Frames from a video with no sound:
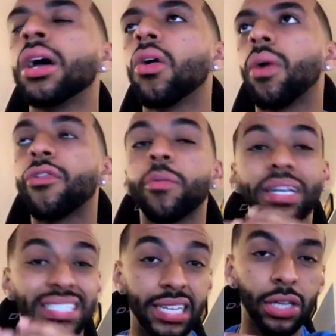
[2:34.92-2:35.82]
whether it be
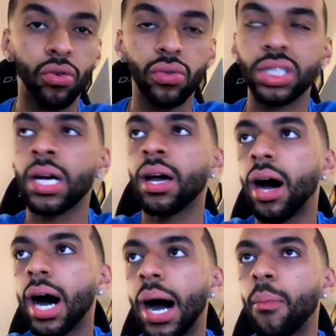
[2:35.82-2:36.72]
signals,
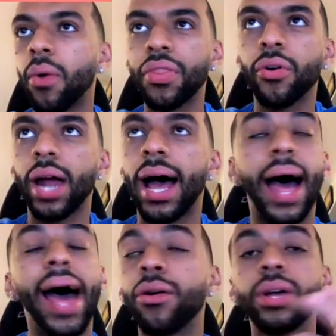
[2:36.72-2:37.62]

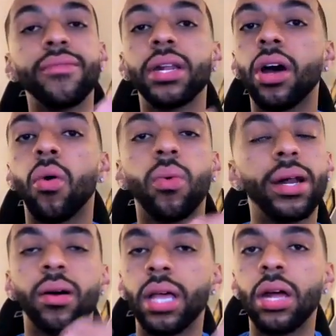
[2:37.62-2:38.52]
I don't even know
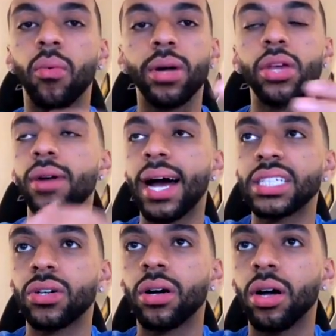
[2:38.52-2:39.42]
what you guys
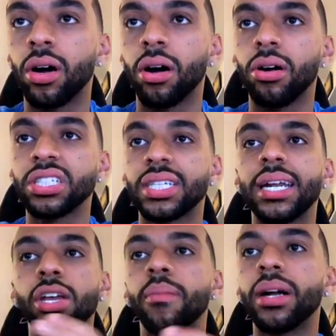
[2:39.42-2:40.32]
are
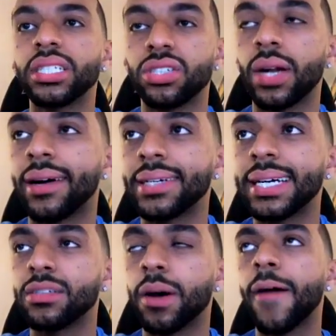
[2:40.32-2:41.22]
sending your money to
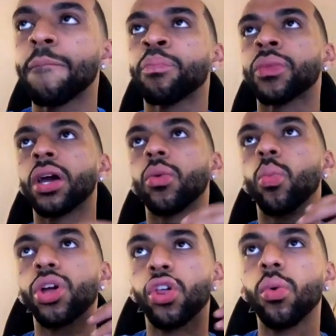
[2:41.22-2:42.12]
nowadays, but
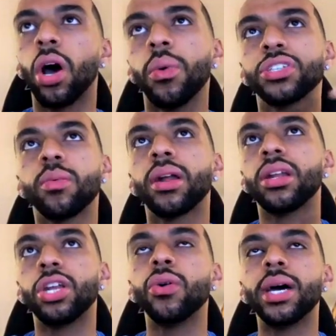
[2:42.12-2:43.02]
what you would always want to
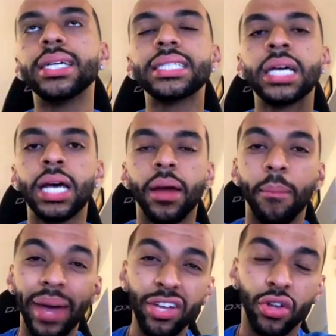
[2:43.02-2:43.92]
do is
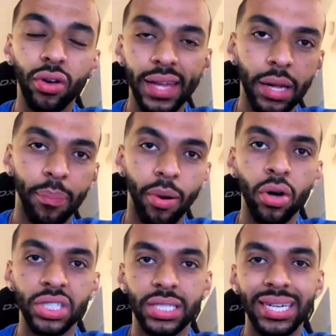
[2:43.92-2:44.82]
make sure that the
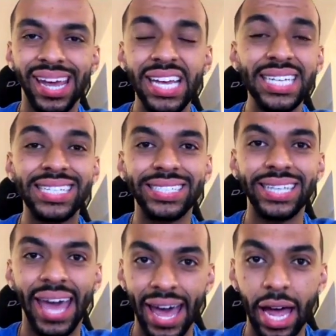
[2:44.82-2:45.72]
person is
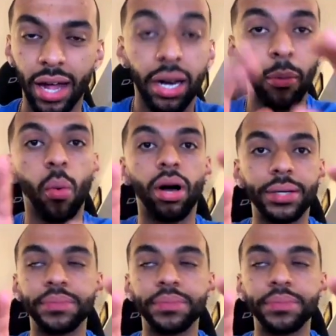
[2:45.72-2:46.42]
number one,